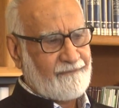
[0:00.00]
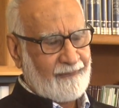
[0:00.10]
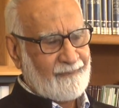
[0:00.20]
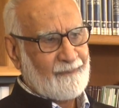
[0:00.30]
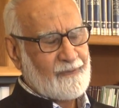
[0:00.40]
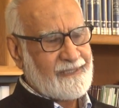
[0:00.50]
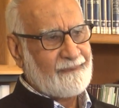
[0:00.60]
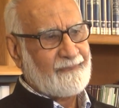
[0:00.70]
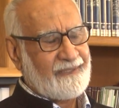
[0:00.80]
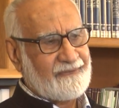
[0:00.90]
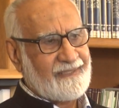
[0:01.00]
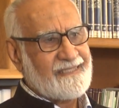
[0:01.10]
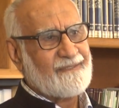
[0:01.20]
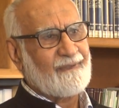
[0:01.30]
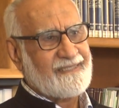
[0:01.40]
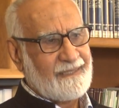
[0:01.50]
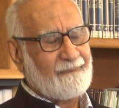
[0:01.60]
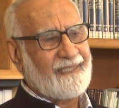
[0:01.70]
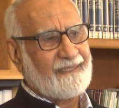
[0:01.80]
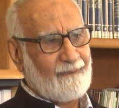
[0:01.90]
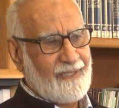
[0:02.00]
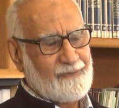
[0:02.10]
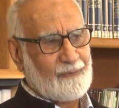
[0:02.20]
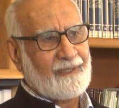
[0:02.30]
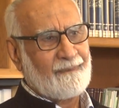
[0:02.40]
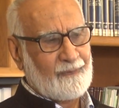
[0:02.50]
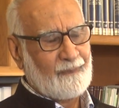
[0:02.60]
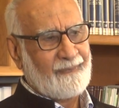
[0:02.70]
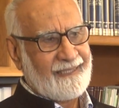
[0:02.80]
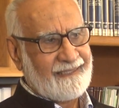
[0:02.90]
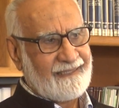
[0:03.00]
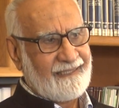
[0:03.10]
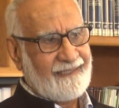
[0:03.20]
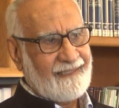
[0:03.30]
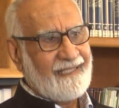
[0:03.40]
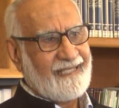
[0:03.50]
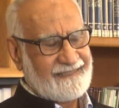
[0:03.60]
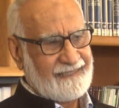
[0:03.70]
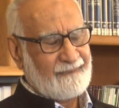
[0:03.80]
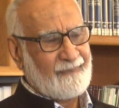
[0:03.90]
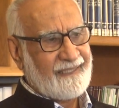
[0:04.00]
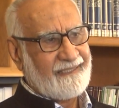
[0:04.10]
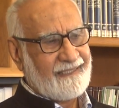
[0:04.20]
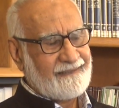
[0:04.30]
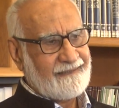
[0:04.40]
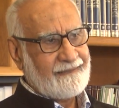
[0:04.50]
from the Muslim countries, when somebody wants to come to America as an immigrant,